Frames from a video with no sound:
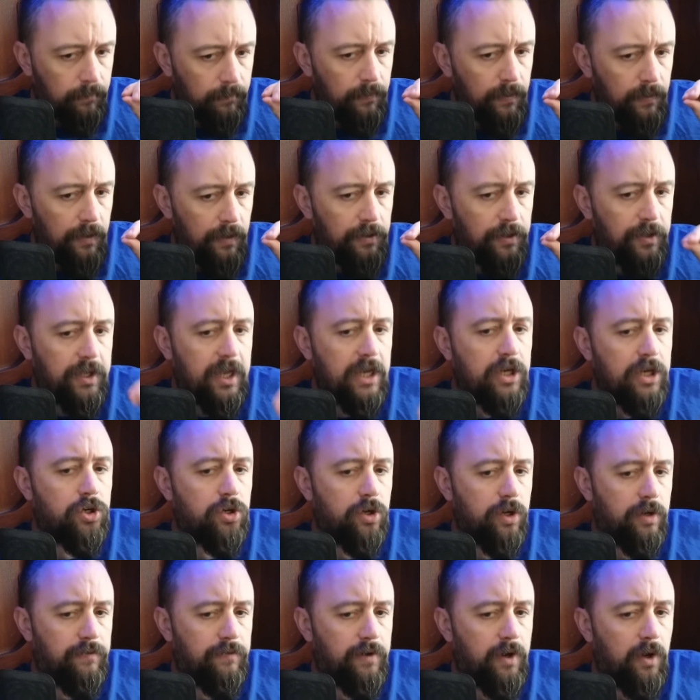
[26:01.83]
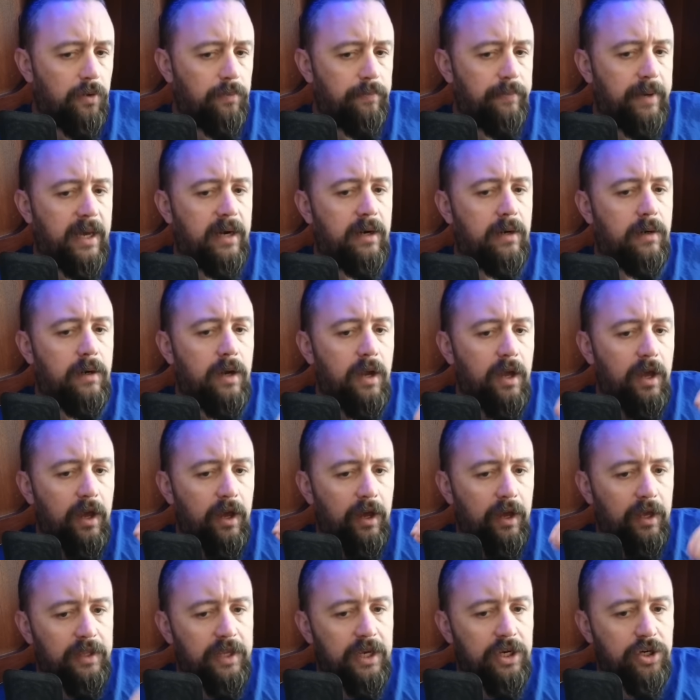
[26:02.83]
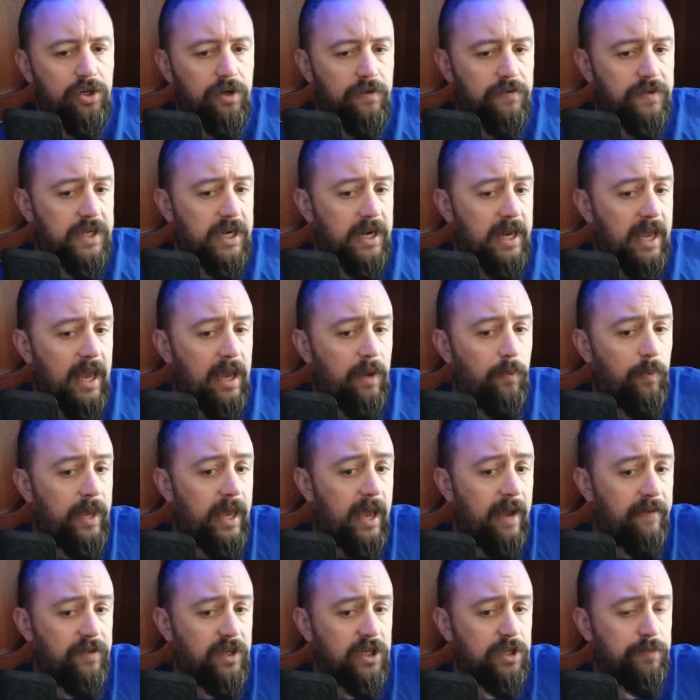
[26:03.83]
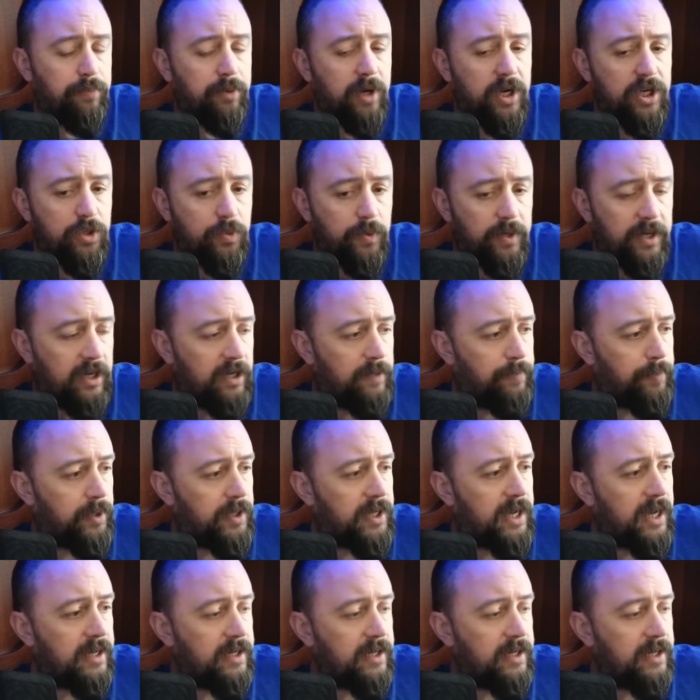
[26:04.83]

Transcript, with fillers: that they should have known better, that they should have said, hey, we have this bridge we need to protect